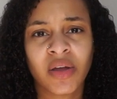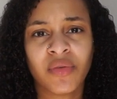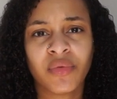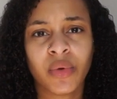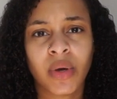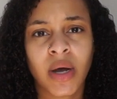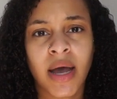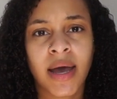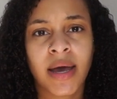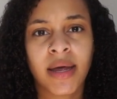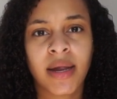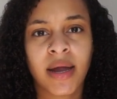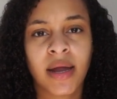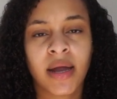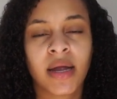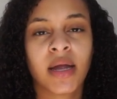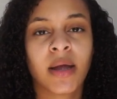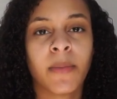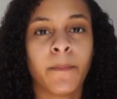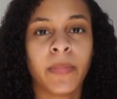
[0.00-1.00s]
give you a
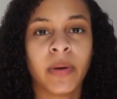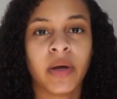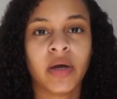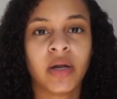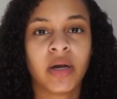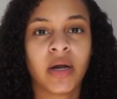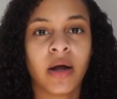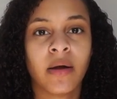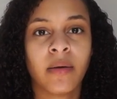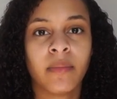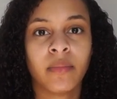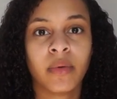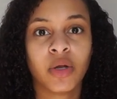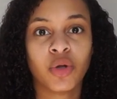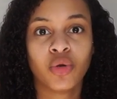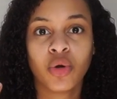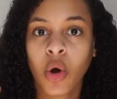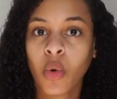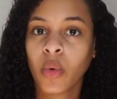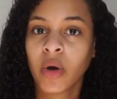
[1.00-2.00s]
headache, but um,
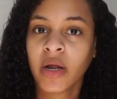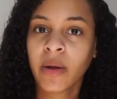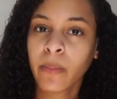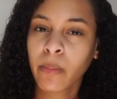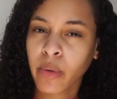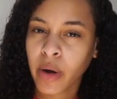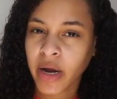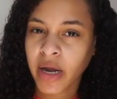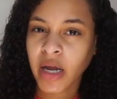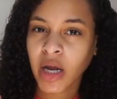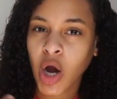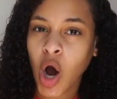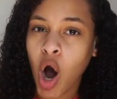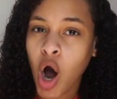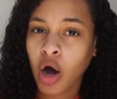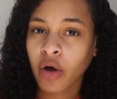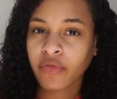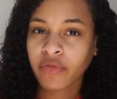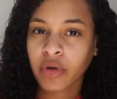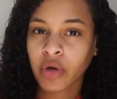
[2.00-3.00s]
you don't want it breaking
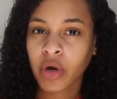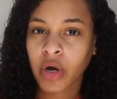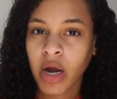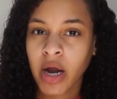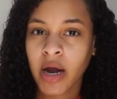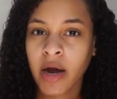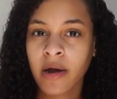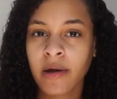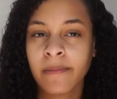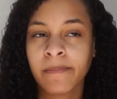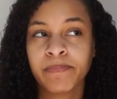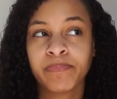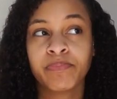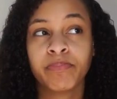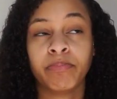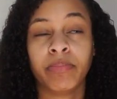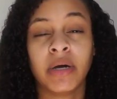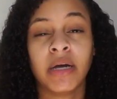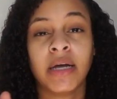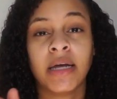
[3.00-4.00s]
off your hair.
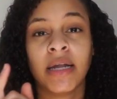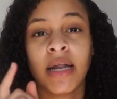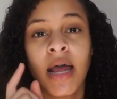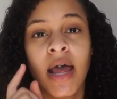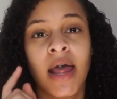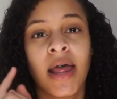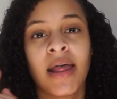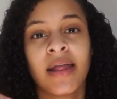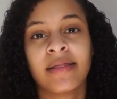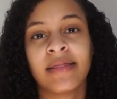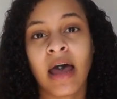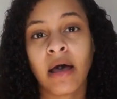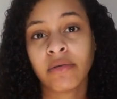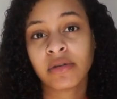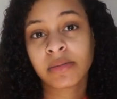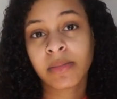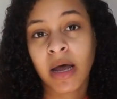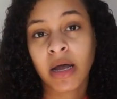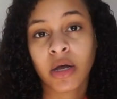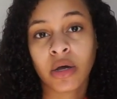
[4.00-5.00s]
But that
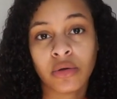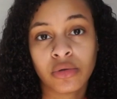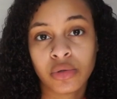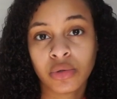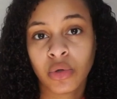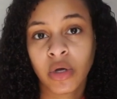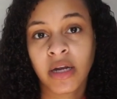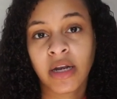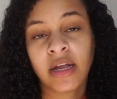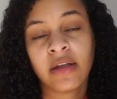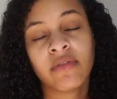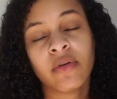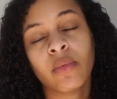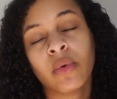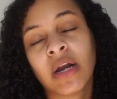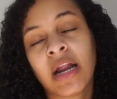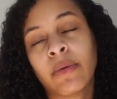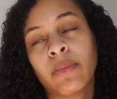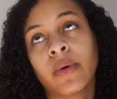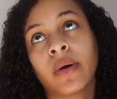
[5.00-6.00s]
was my go-to, and even
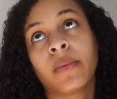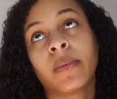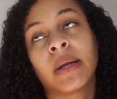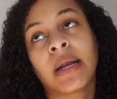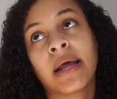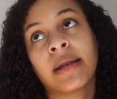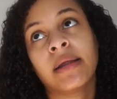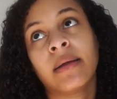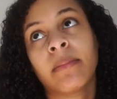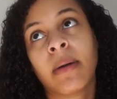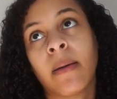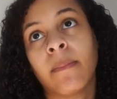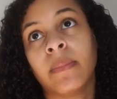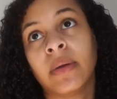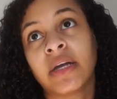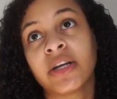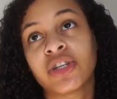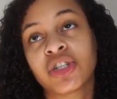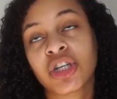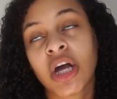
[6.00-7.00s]
when I, well, when I did my
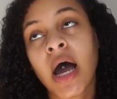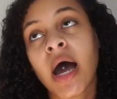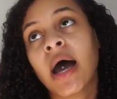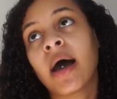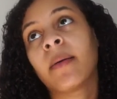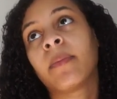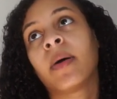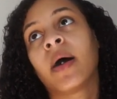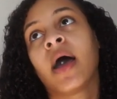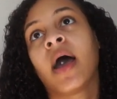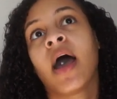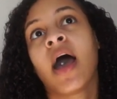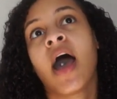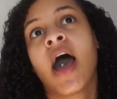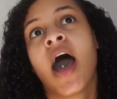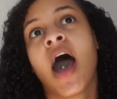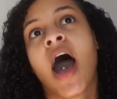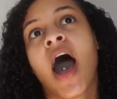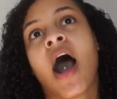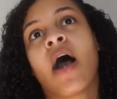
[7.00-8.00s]
big chop,
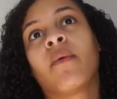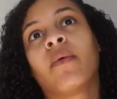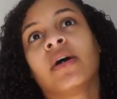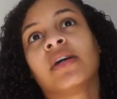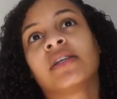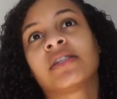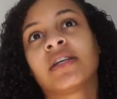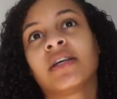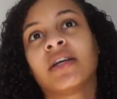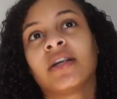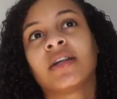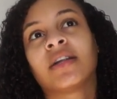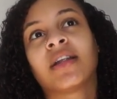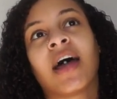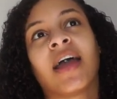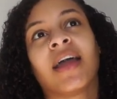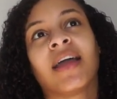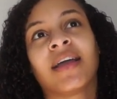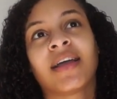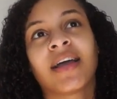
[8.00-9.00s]
I wasn't
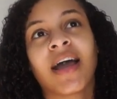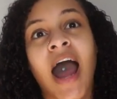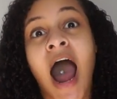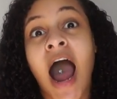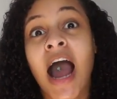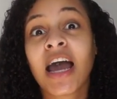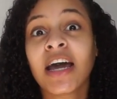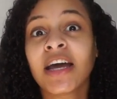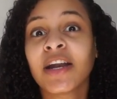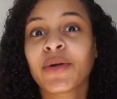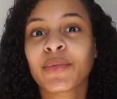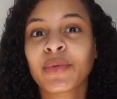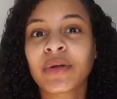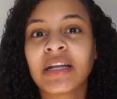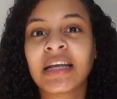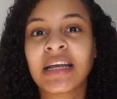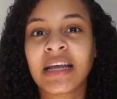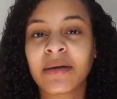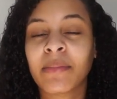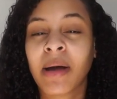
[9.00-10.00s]
like, I couldn't
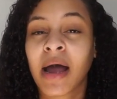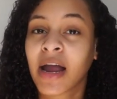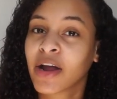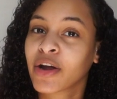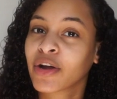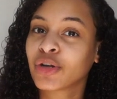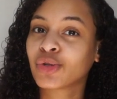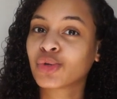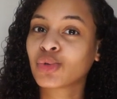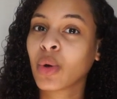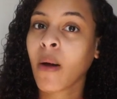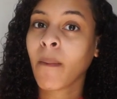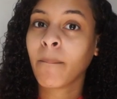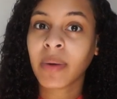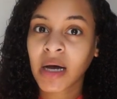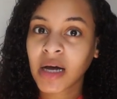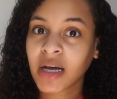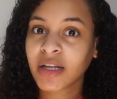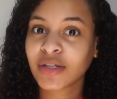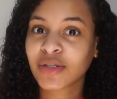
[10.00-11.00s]
really get my hair into a
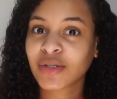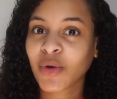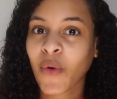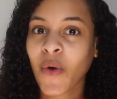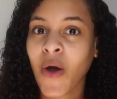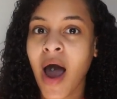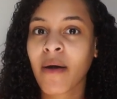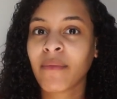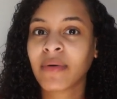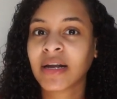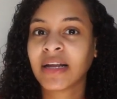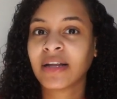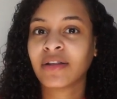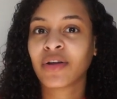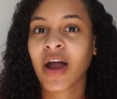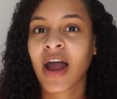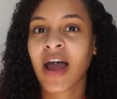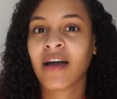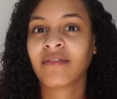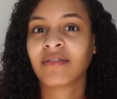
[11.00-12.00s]
bun. So I would
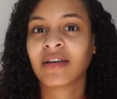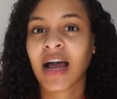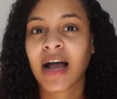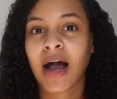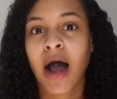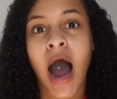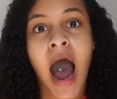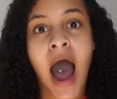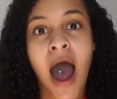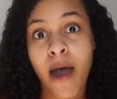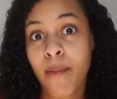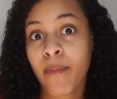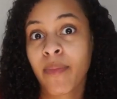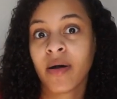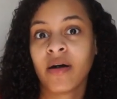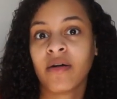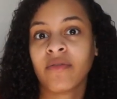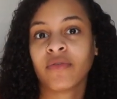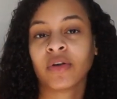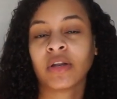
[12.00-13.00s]
either have like a high
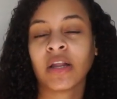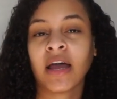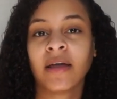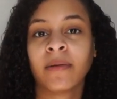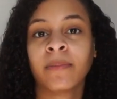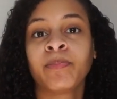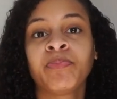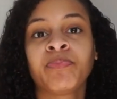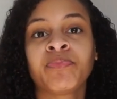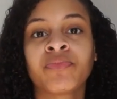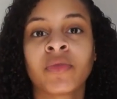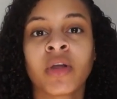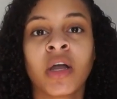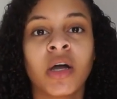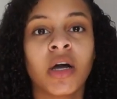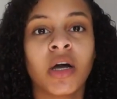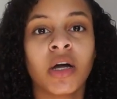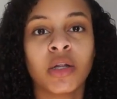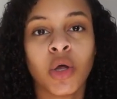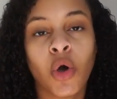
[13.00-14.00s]
puff or like
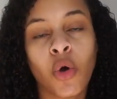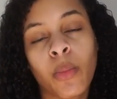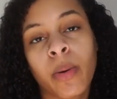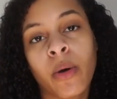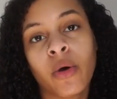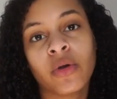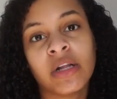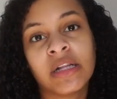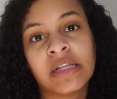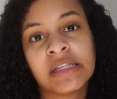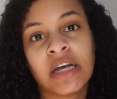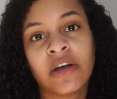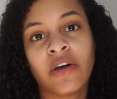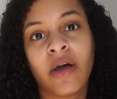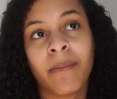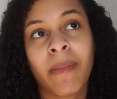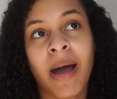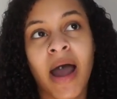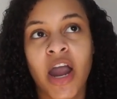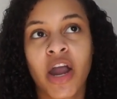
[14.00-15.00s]
a low ponytail.
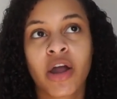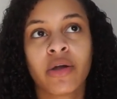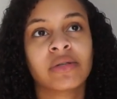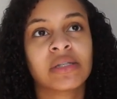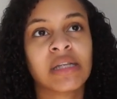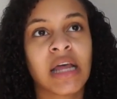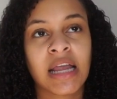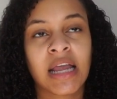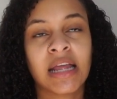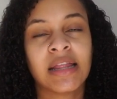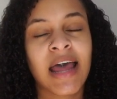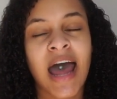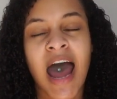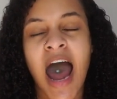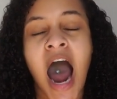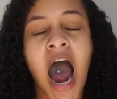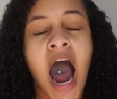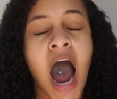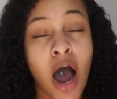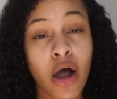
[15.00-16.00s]
And my hair was like in
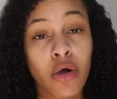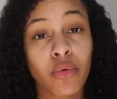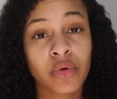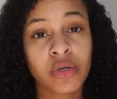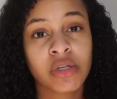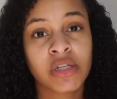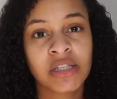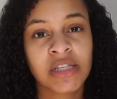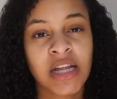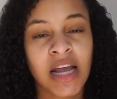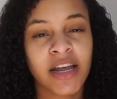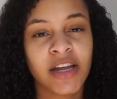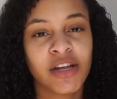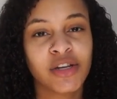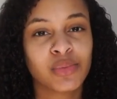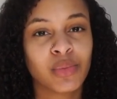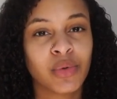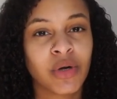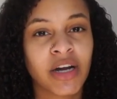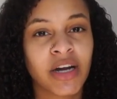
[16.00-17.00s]
that opera
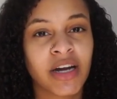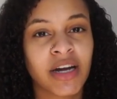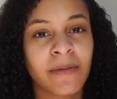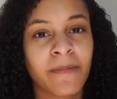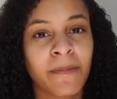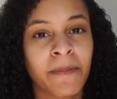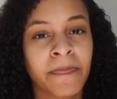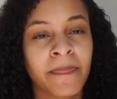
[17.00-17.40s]
stage where